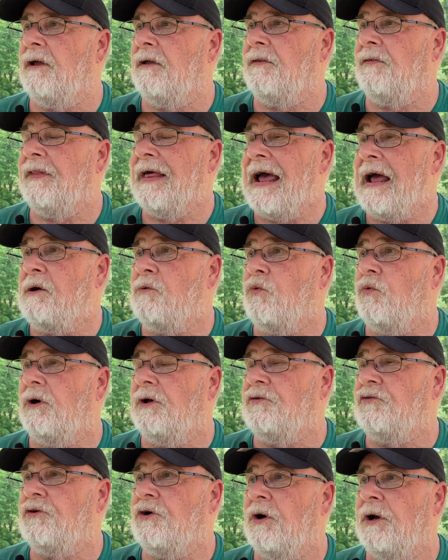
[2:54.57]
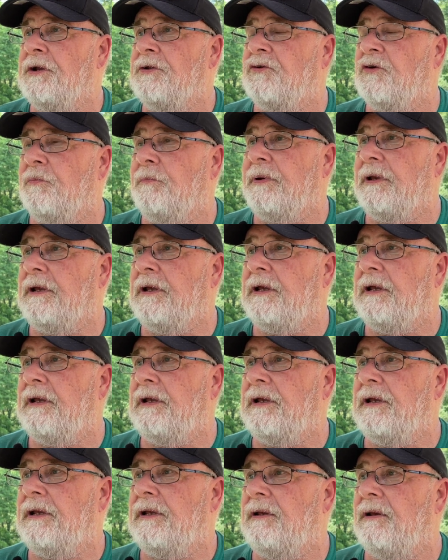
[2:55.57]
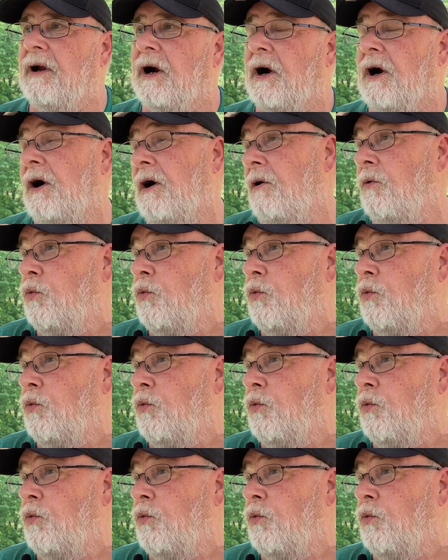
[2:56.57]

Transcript: that was going to be our